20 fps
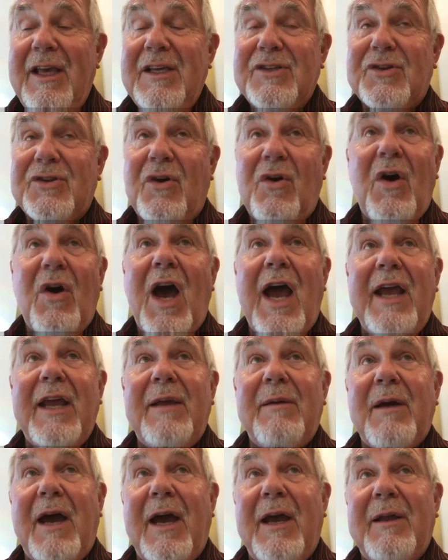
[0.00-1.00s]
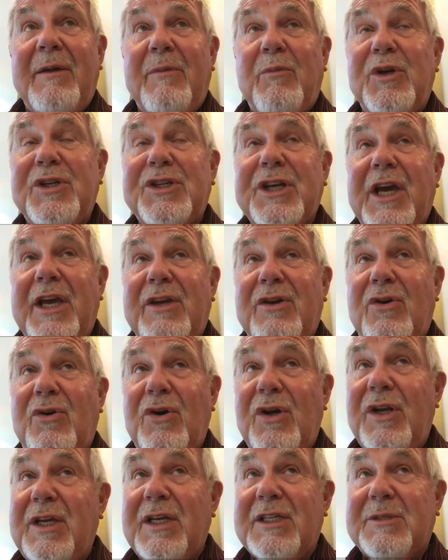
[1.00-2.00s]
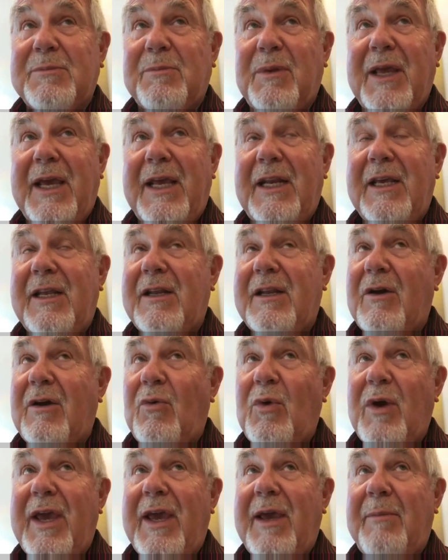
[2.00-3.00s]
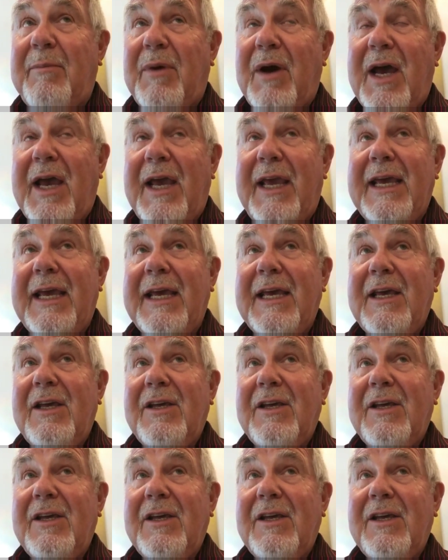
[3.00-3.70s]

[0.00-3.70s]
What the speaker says: So I wish I could explain it away by